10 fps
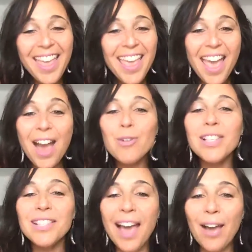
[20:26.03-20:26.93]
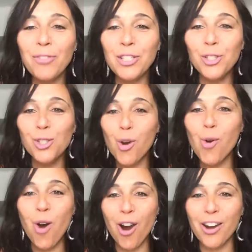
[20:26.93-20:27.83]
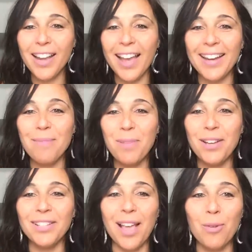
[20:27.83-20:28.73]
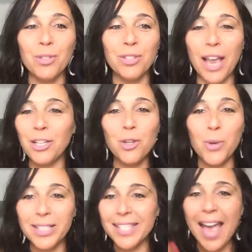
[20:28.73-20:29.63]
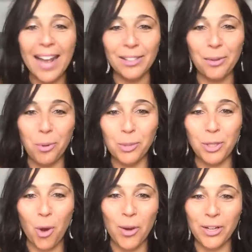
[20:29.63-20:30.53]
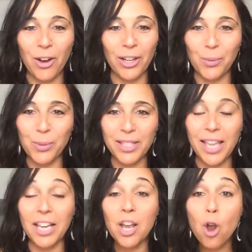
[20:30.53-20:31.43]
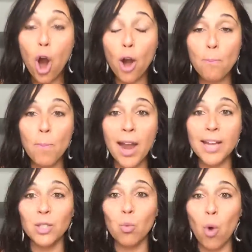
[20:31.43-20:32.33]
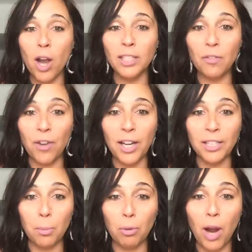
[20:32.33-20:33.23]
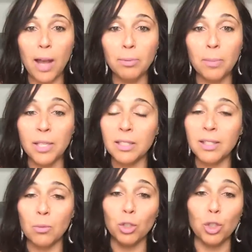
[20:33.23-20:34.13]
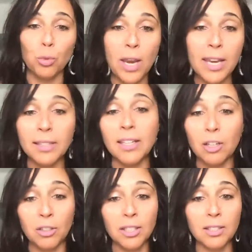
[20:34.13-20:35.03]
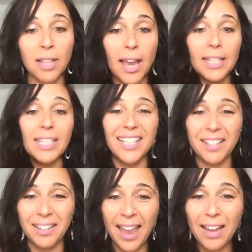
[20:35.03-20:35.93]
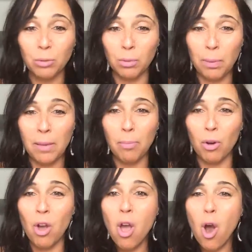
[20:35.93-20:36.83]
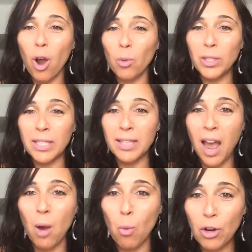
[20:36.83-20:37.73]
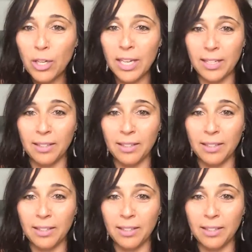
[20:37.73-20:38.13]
I was laughing so hard at it because I knew exactly what was going on. It was like our minds want to find the problem because we're trained in our society to connect with people on what's not working.